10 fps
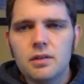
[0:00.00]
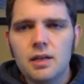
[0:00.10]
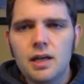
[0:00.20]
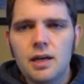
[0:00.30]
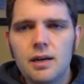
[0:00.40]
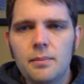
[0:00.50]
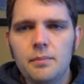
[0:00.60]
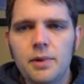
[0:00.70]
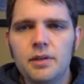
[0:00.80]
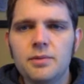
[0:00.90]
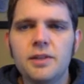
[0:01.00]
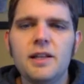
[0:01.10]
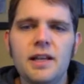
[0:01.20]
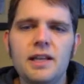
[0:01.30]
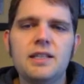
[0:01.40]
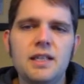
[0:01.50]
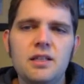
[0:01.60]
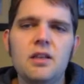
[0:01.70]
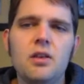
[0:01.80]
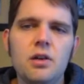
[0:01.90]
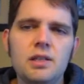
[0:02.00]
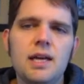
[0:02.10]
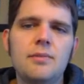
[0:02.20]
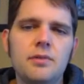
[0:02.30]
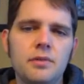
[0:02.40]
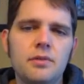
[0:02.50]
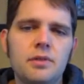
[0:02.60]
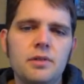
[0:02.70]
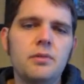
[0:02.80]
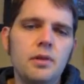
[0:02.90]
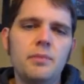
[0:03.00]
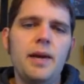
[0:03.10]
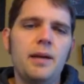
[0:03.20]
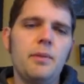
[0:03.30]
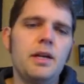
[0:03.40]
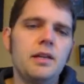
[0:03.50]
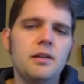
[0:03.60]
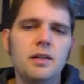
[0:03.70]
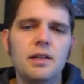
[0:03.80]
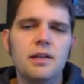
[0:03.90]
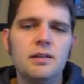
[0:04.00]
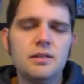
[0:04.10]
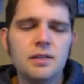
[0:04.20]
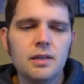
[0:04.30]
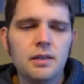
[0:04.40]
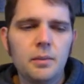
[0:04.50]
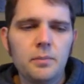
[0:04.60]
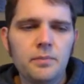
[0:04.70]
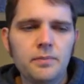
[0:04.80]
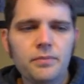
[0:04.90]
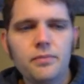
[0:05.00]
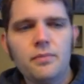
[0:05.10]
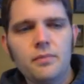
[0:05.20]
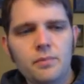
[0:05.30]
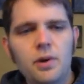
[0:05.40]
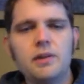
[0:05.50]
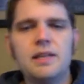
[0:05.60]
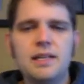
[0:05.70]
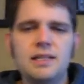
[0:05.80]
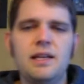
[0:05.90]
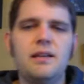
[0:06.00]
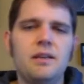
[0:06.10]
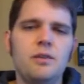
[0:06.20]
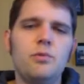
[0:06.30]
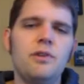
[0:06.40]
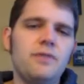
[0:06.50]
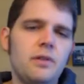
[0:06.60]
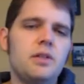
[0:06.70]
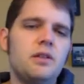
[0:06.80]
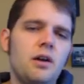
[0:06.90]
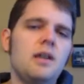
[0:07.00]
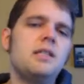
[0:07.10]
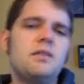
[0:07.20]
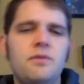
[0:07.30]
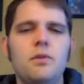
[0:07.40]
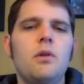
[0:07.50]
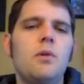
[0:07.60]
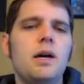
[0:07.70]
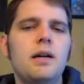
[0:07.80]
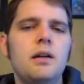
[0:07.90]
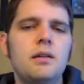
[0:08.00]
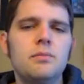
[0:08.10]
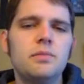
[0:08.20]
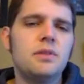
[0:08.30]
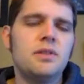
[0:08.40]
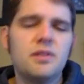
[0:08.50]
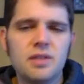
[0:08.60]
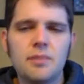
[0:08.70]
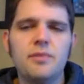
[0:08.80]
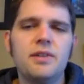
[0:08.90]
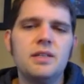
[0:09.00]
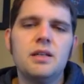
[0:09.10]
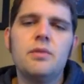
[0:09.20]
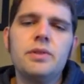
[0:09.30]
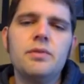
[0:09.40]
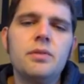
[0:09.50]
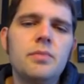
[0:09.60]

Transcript: But ultimately, like, it takes a long time to earn back money, and part of that is like you are floating costs for a while, and there's a number of things that go into it.